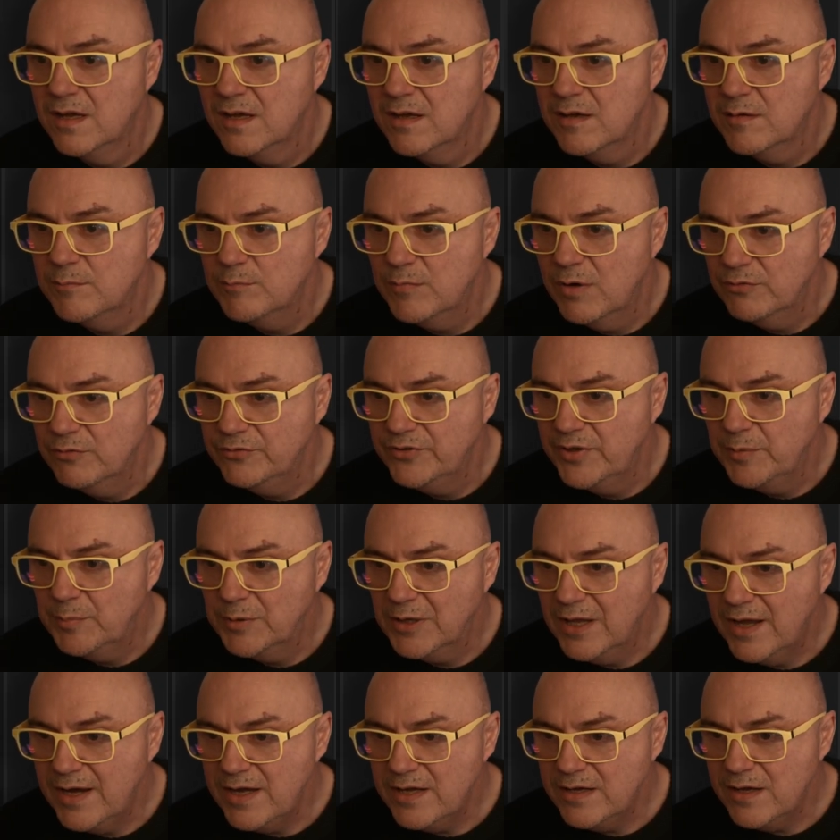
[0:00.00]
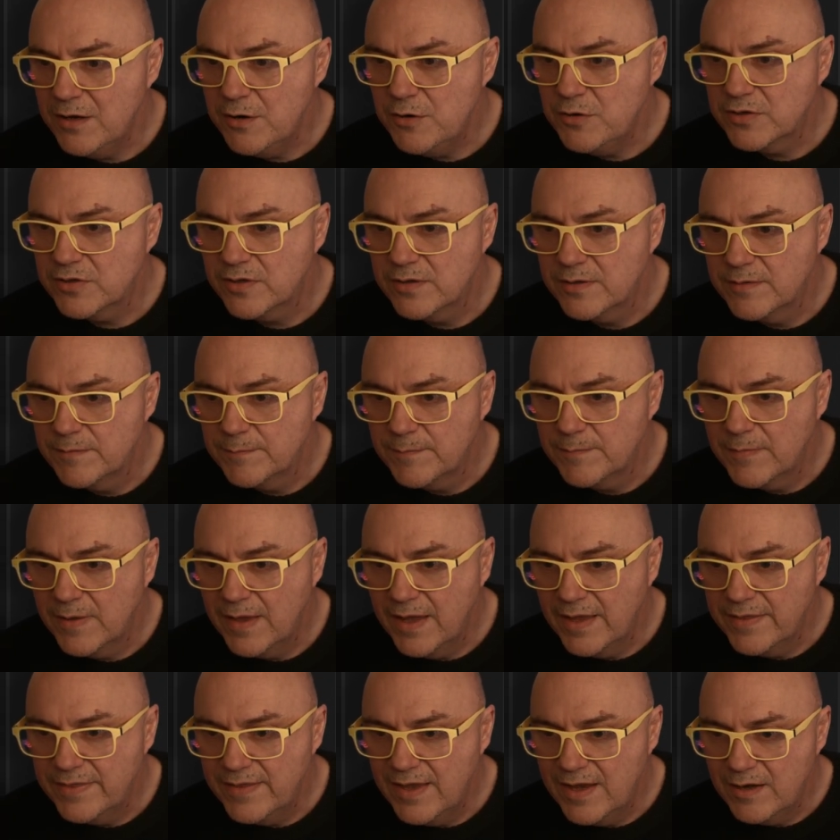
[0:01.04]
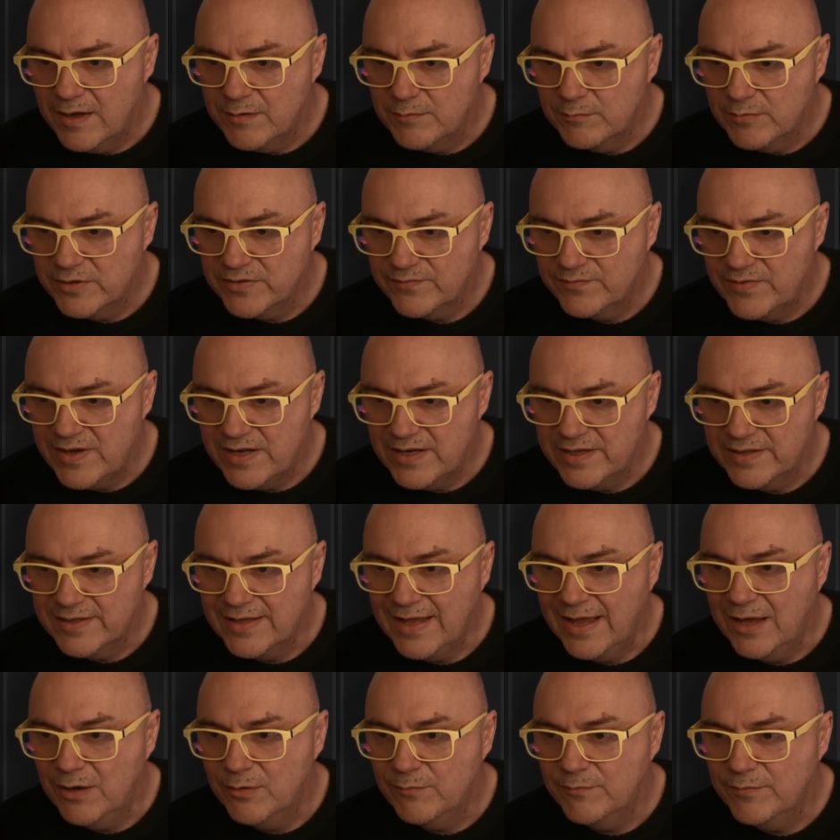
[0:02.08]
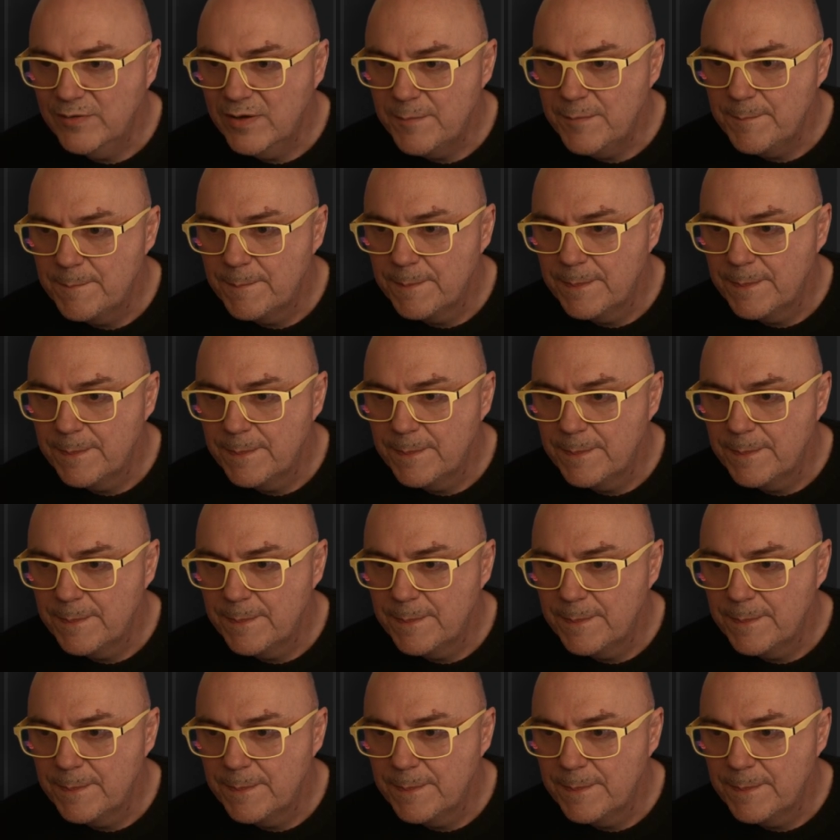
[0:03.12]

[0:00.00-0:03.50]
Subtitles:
multiply node, and then let's feed in the alpha,